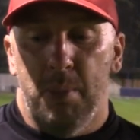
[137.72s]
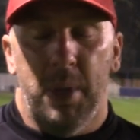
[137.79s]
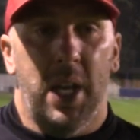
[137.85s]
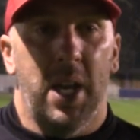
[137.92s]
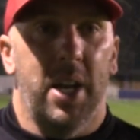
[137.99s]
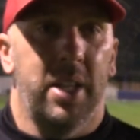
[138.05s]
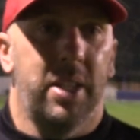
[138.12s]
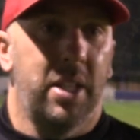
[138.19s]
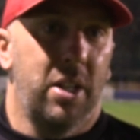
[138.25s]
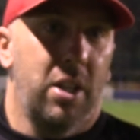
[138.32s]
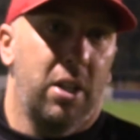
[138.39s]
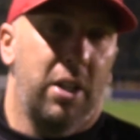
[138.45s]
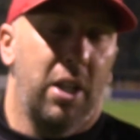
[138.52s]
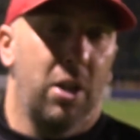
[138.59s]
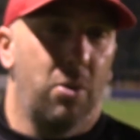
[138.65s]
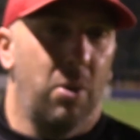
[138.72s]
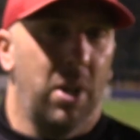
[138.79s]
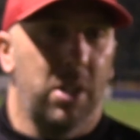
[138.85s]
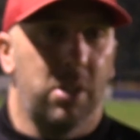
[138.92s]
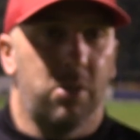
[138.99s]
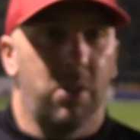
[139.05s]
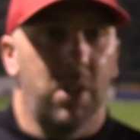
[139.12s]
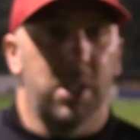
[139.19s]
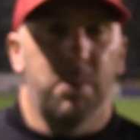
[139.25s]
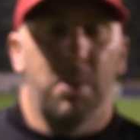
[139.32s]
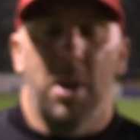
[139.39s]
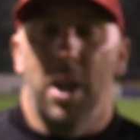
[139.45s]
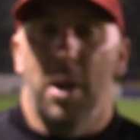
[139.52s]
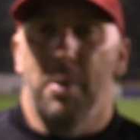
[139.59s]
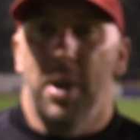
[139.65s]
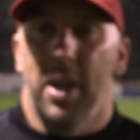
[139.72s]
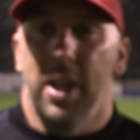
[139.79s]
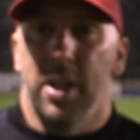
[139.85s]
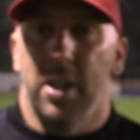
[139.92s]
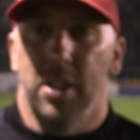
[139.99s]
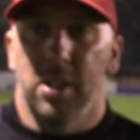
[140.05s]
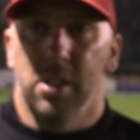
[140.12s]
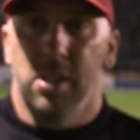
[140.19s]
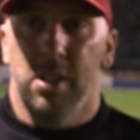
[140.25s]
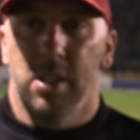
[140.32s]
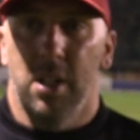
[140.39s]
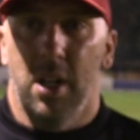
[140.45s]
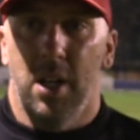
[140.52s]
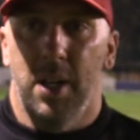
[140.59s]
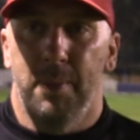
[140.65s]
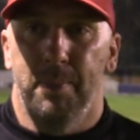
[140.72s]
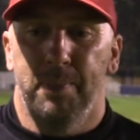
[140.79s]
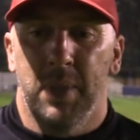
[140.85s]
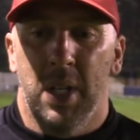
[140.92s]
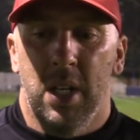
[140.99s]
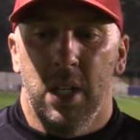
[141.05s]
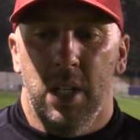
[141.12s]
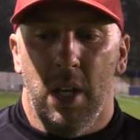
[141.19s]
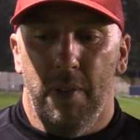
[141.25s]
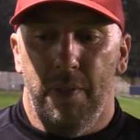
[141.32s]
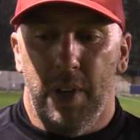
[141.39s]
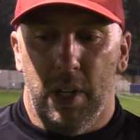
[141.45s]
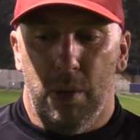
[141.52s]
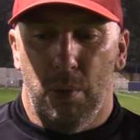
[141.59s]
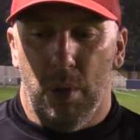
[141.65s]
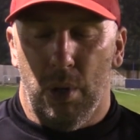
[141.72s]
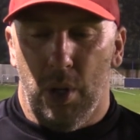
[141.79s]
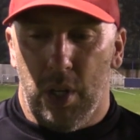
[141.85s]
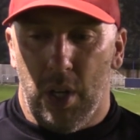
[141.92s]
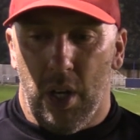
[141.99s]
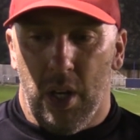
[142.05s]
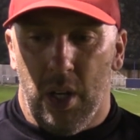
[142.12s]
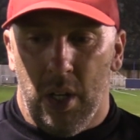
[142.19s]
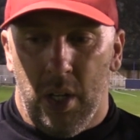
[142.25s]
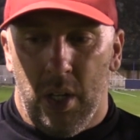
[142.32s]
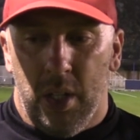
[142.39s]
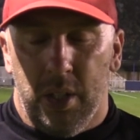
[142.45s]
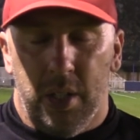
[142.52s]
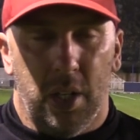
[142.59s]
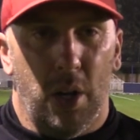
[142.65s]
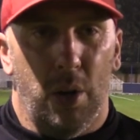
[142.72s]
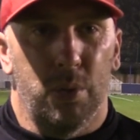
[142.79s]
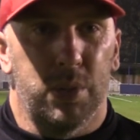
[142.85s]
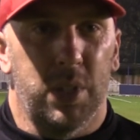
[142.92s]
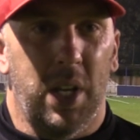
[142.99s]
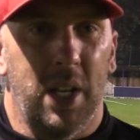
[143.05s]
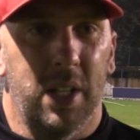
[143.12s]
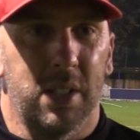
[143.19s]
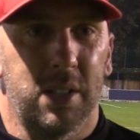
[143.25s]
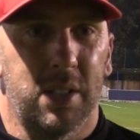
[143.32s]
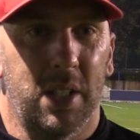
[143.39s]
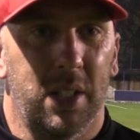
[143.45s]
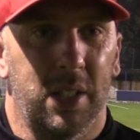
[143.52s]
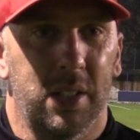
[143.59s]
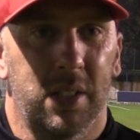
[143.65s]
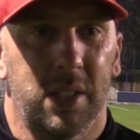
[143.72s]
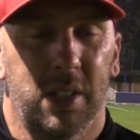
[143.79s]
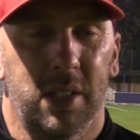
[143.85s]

but yeah, it didn't didn't quite transpire that way. And um, yeah, I think we'll look at the goals against and